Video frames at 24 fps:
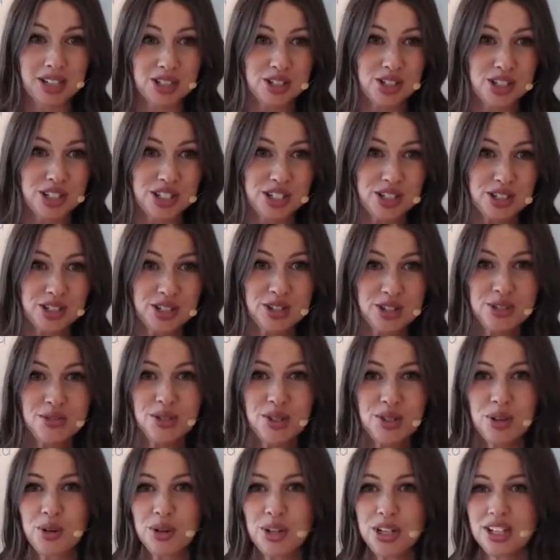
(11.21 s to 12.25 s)
just turned the
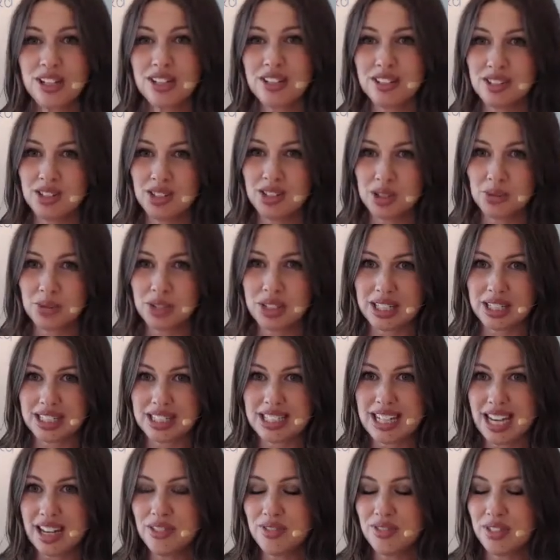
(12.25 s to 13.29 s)
recording on so we can
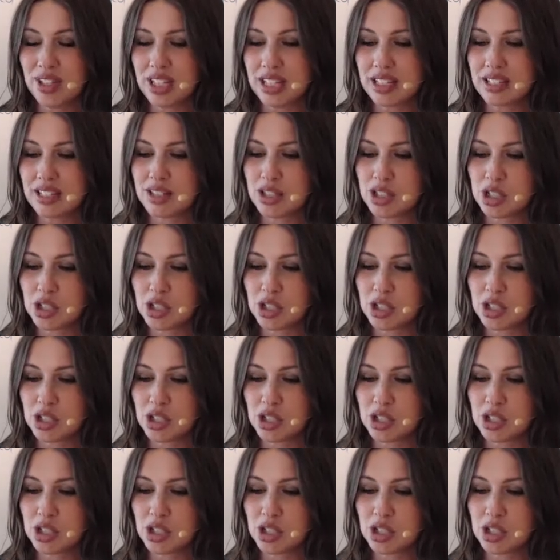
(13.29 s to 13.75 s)
dive in.